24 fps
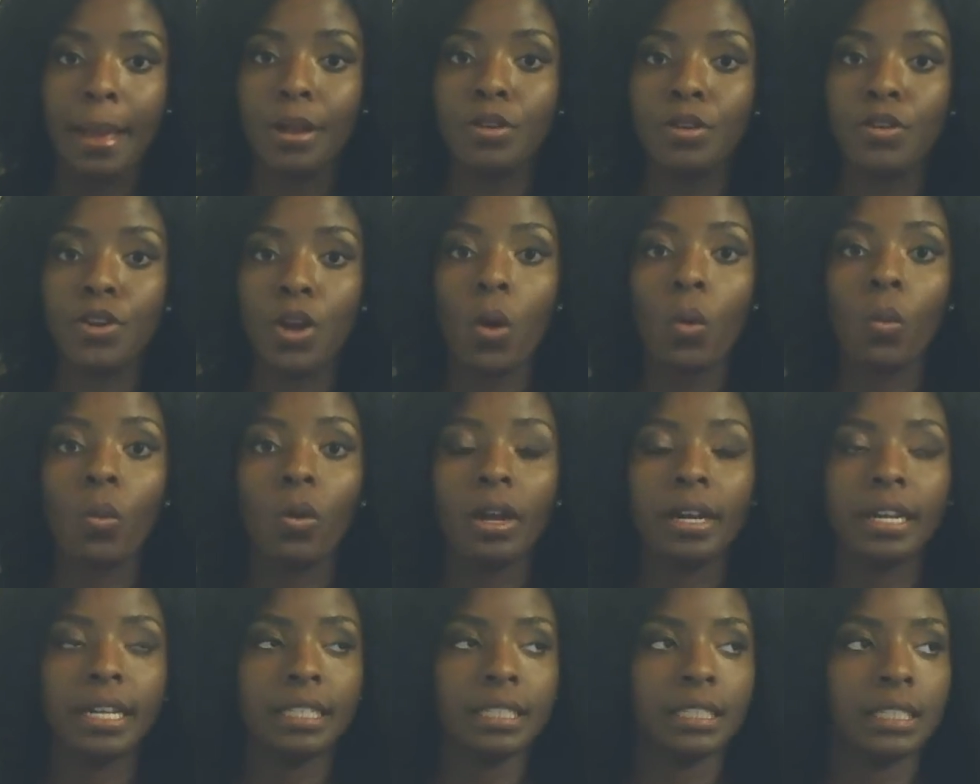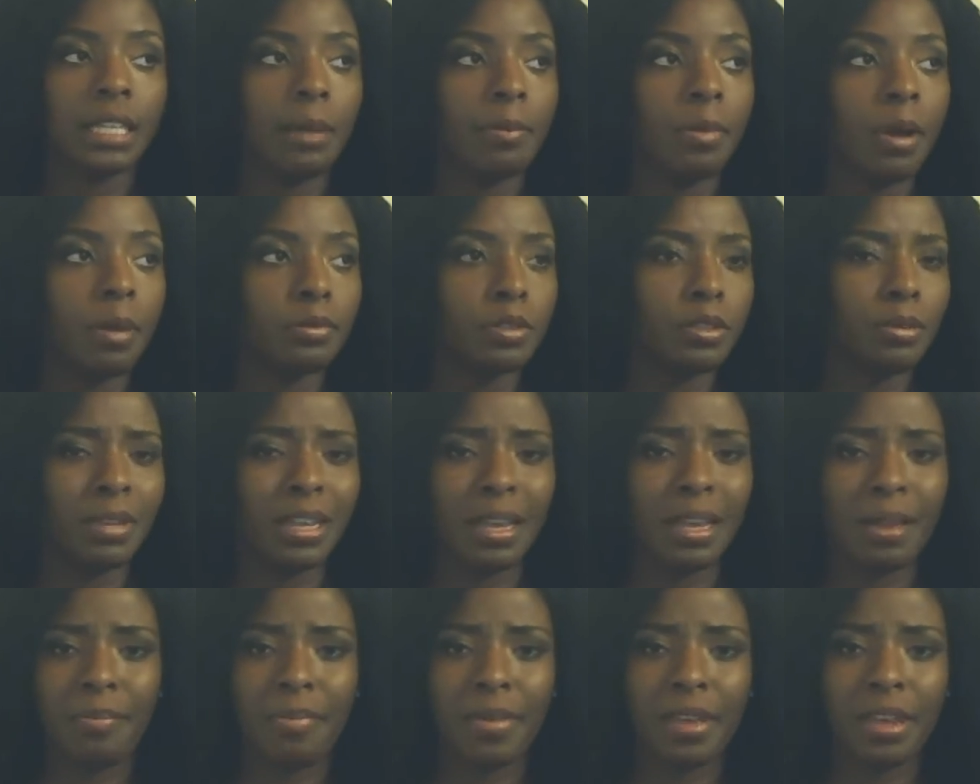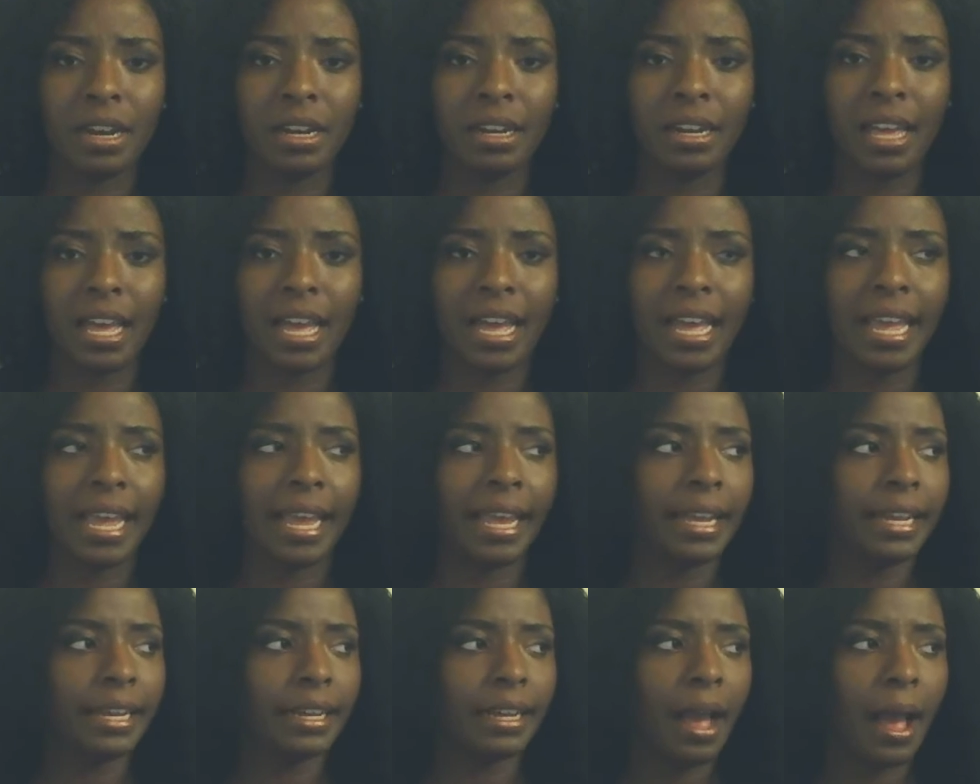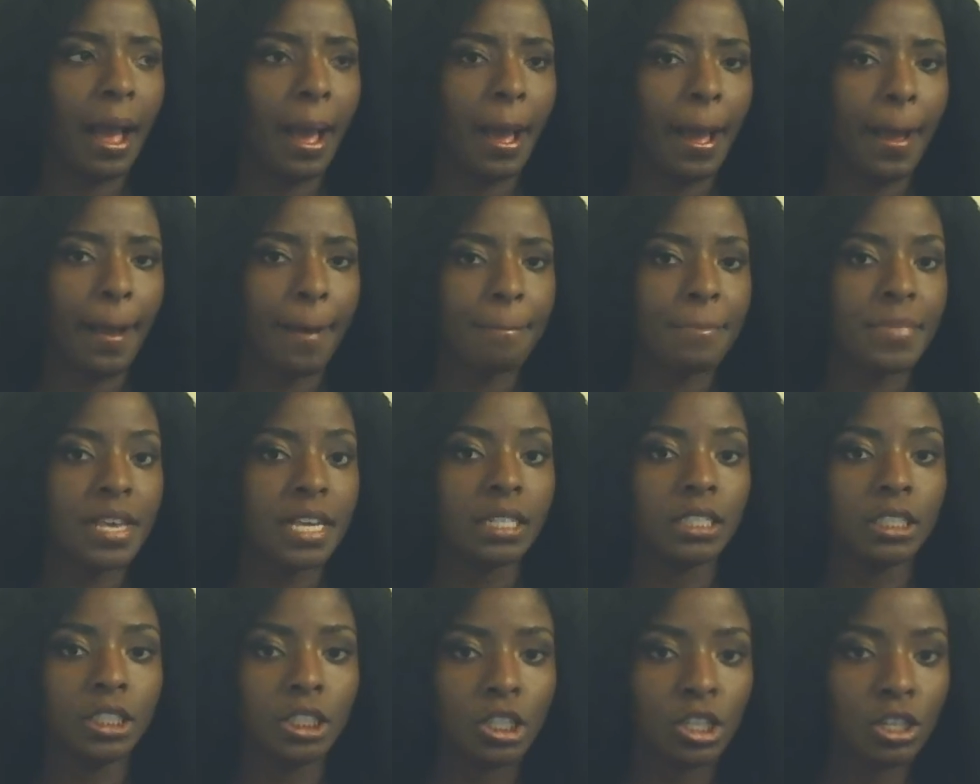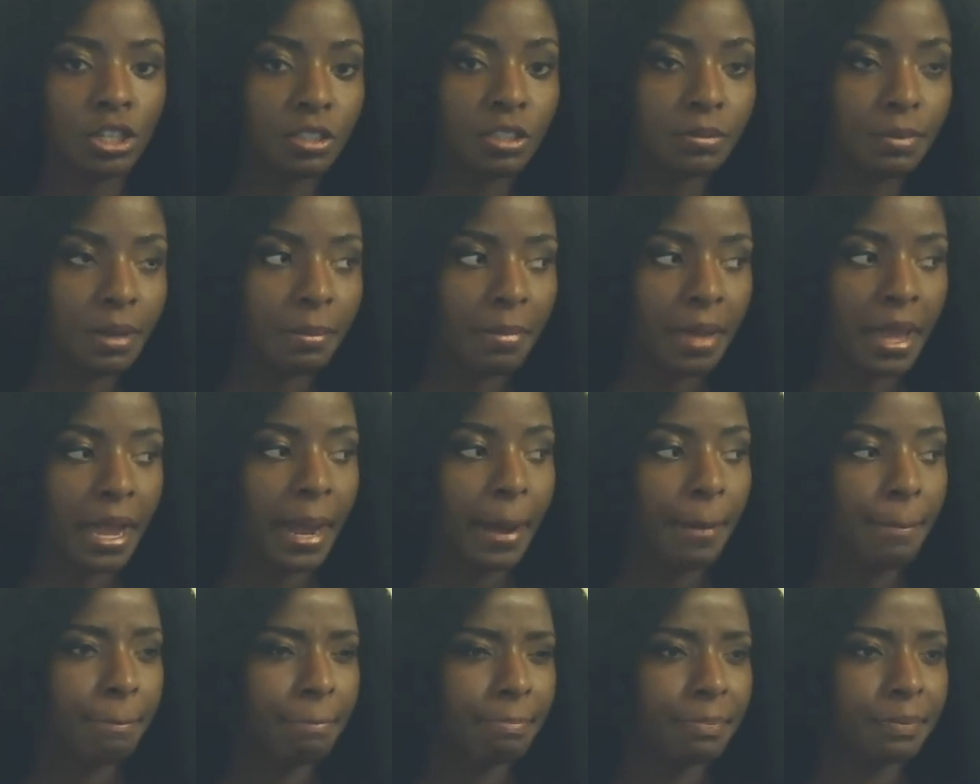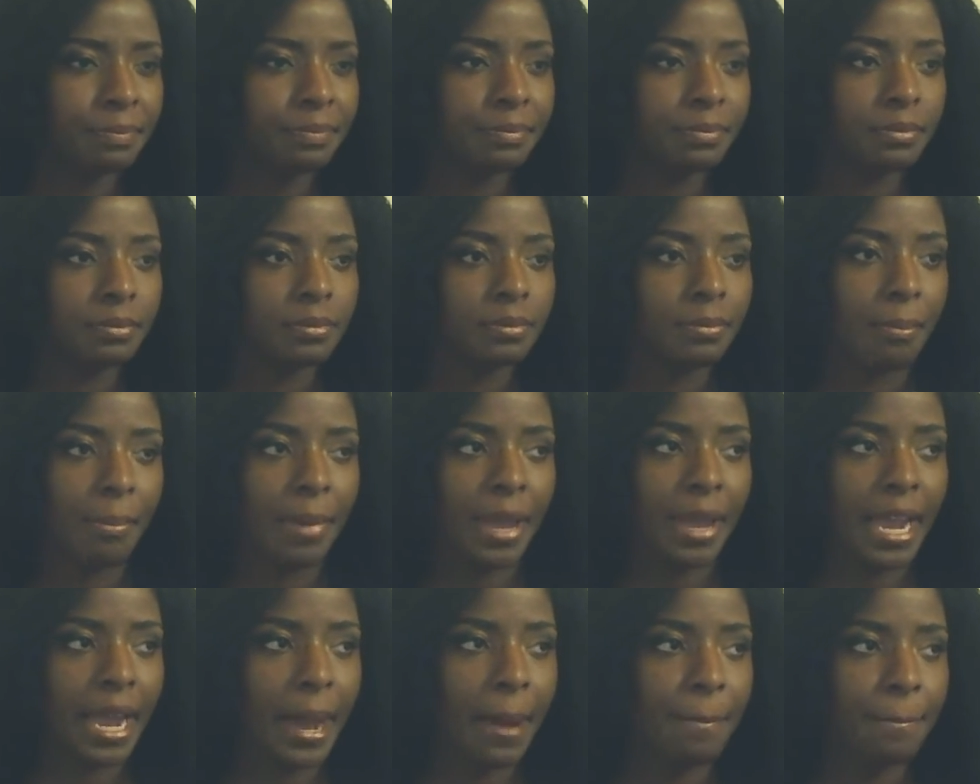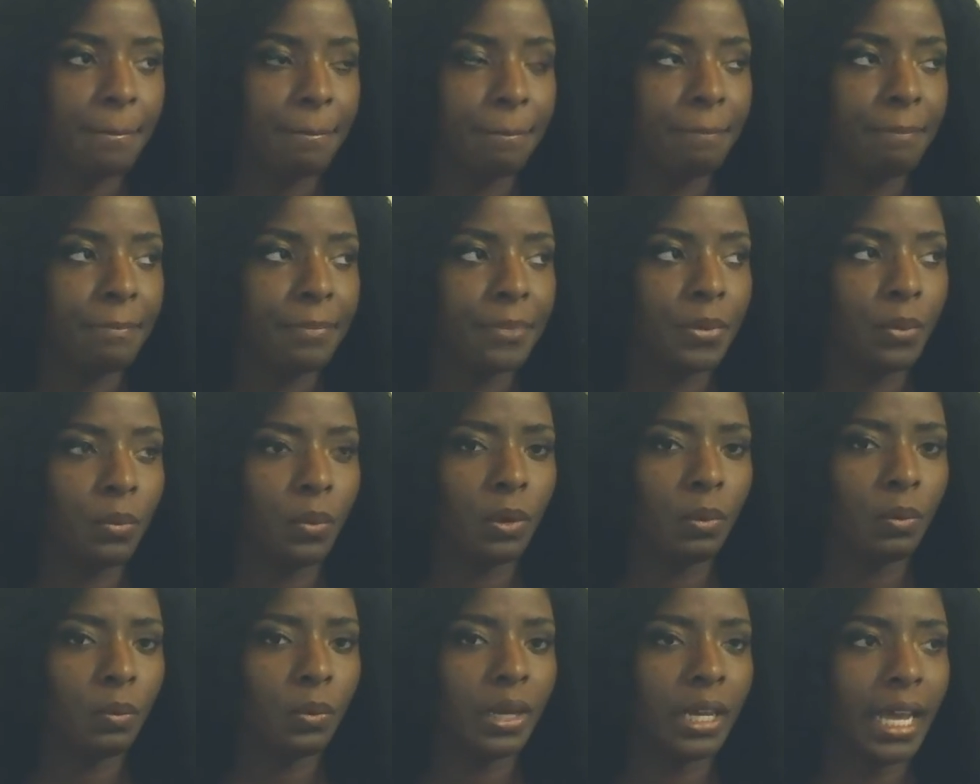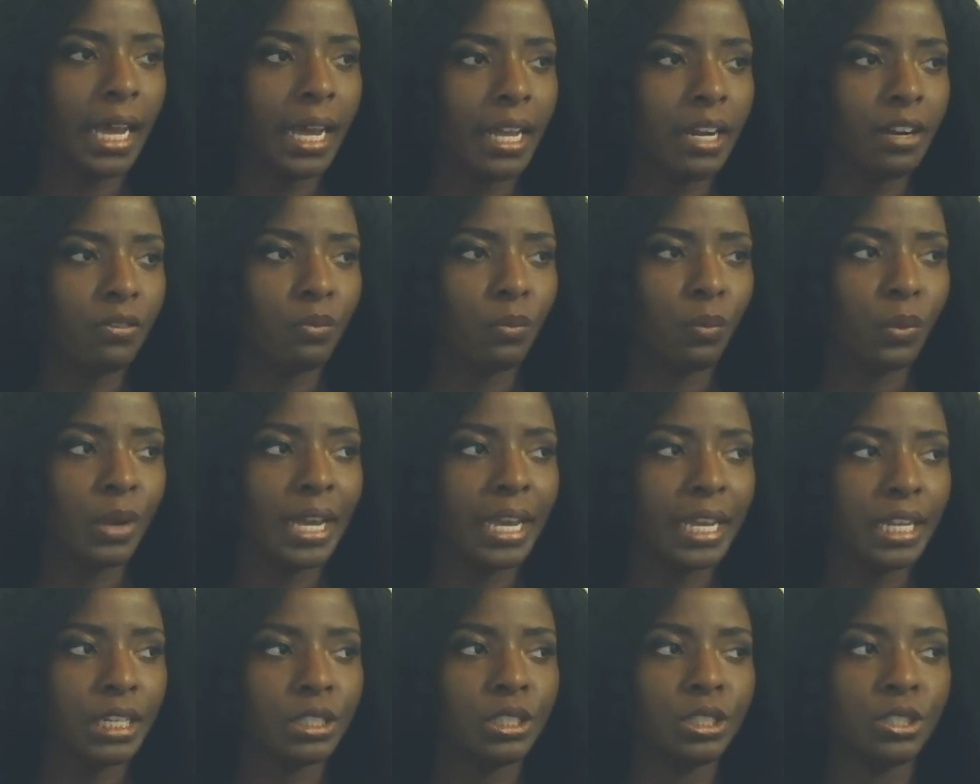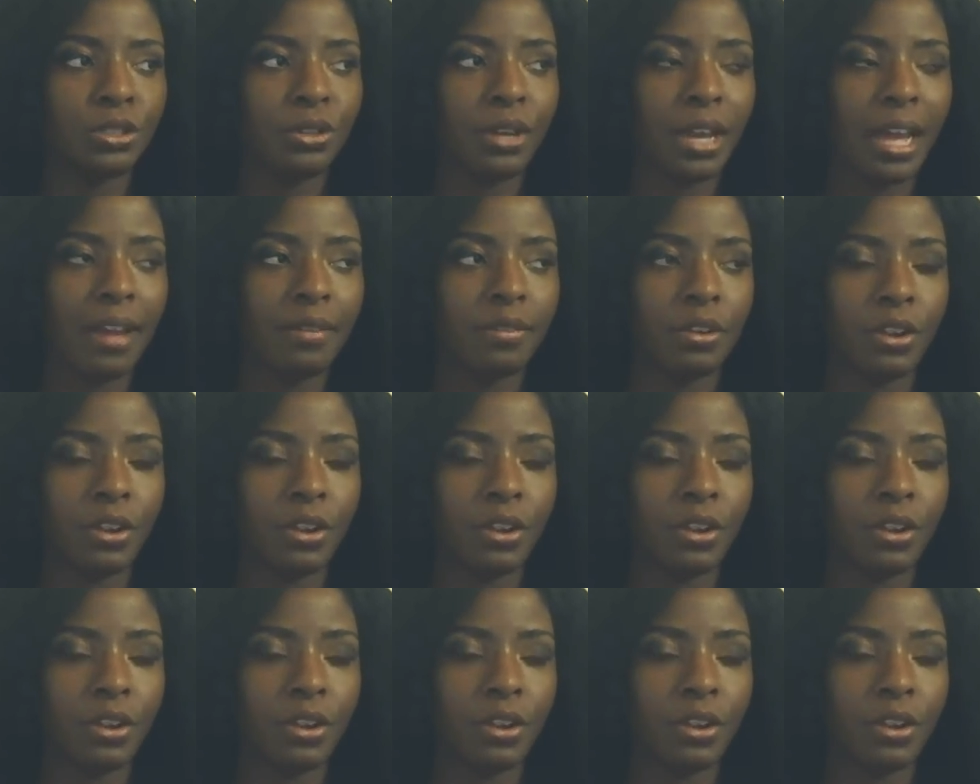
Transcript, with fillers: No one has come up to me and been like, um, excuse me, ma'am, ma'am, what what kind of wig do you have